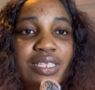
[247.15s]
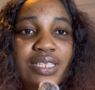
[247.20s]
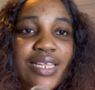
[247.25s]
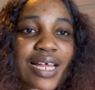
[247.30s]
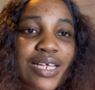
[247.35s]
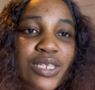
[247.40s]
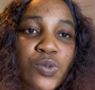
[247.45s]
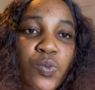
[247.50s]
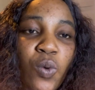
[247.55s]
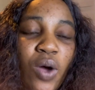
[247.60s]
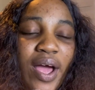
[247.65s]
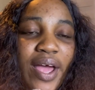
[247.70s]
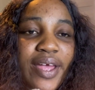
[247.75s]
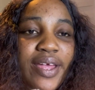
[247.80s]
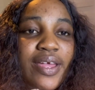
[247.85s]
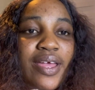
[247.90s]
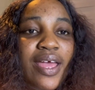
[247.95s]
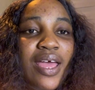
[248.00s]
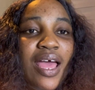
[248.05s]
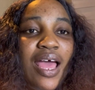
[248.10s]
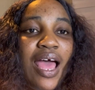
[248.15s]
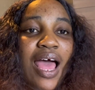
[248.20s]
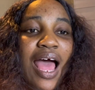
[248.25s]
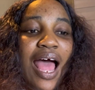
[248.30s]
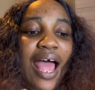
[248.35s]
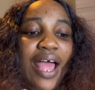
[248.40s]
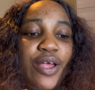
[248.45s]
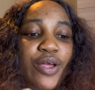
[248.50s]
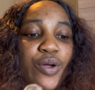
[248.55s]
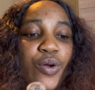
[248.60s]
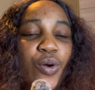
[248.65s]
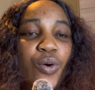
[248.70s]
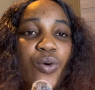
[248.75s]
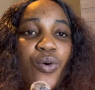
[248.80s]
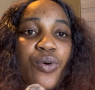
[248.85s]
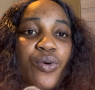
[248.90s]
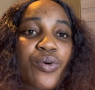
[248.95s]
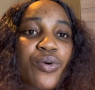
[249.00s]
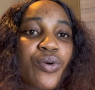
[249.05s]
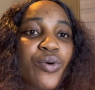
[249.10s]
That's why I
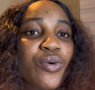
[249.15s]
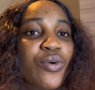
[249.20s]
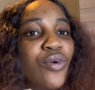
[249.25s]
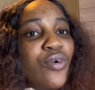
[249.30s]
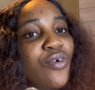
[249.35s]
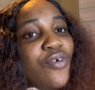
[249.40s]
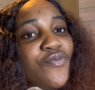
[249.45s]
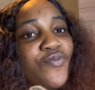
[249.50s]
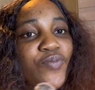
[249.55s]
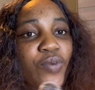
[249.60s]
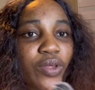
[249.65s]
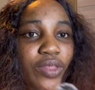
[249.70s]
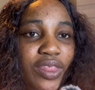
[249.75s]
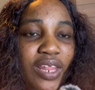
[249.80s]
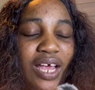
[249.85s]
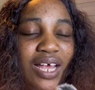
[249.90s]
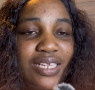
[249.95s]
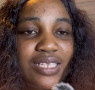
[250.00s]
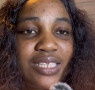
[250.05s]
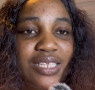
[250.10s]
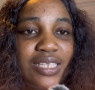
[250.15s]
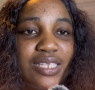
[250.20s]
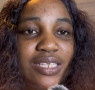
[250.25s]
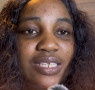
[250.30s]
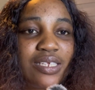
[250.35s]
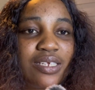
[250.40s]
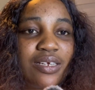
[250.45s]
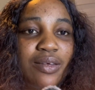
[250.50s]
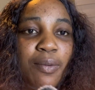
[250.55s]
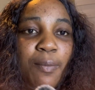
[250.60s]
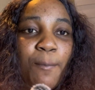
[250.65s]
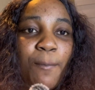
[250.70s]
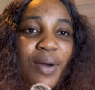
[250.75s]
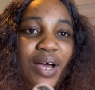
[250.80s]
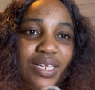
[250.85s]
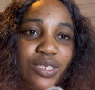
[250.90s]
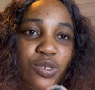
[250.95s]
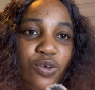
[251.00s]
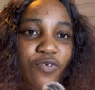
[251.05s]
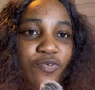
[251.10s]
go for that
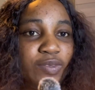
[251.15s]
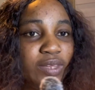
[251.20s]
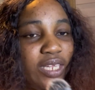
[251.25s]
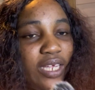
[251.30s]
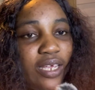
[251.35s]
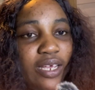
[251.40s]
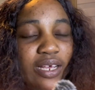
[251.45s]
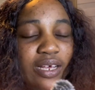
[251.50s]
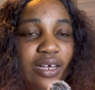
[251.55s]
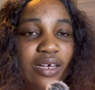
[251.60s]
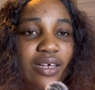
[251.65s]
part of tech.